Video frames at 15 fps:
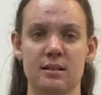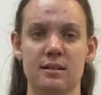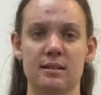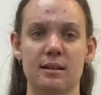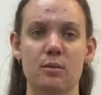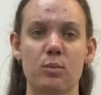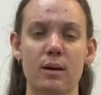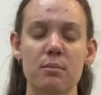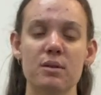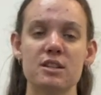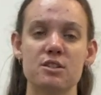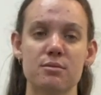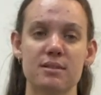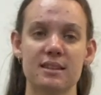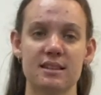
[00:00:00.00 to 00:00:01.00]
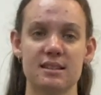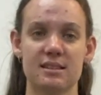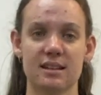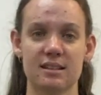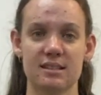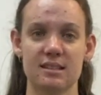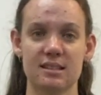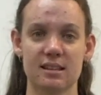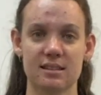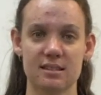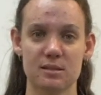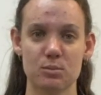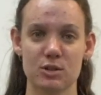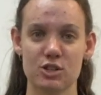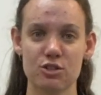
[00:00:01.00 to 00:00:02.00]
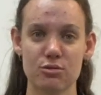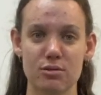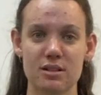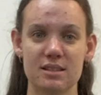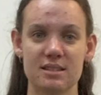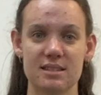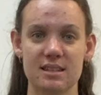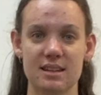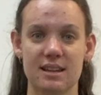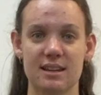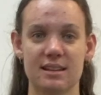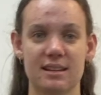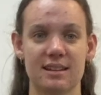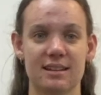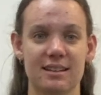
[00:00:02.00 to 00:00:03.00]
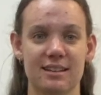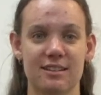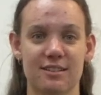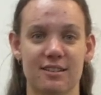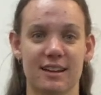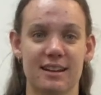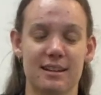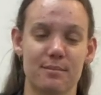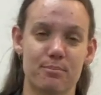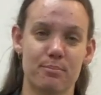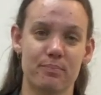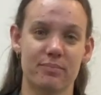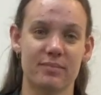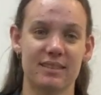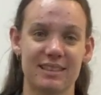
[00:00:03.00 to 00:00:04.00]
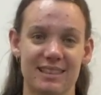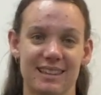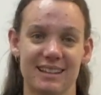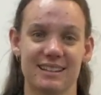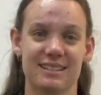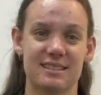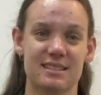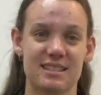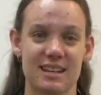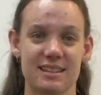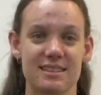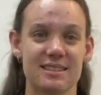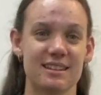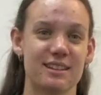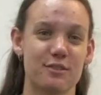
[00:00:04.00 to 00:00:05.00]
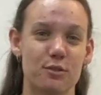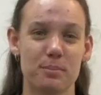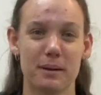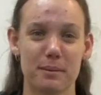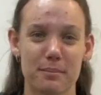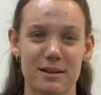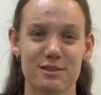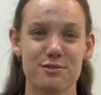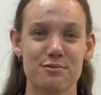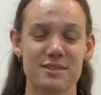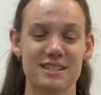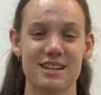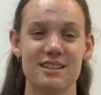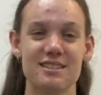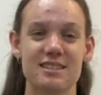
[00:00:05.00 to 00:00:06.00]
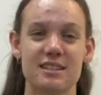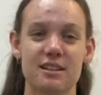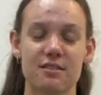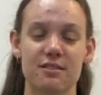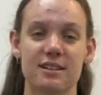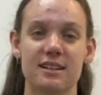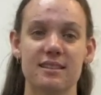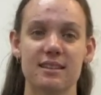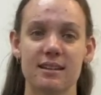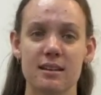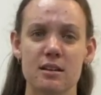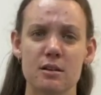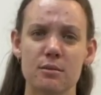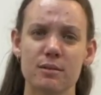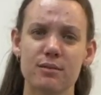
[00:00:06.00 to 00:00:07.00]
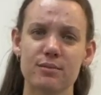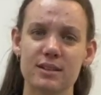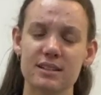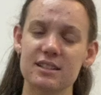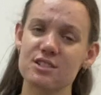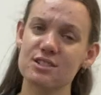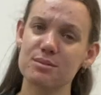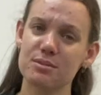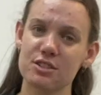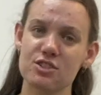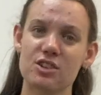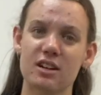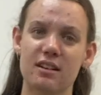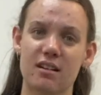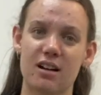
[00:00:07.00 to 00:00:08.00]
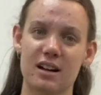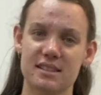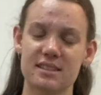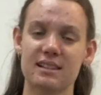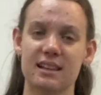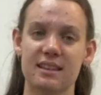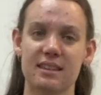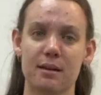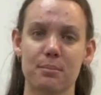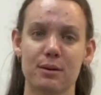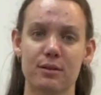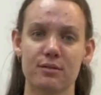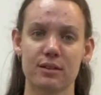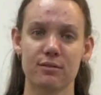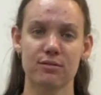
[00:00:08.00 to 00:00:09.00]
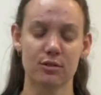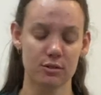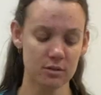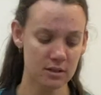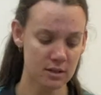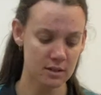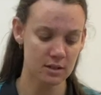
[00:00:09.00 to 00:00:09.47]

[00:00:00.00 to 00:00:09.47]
Now, when we're doing these exercises, we shouldn't see any legs tensing or butt muscles tensing or anything. We really just want to try and isolate that pelvic floor.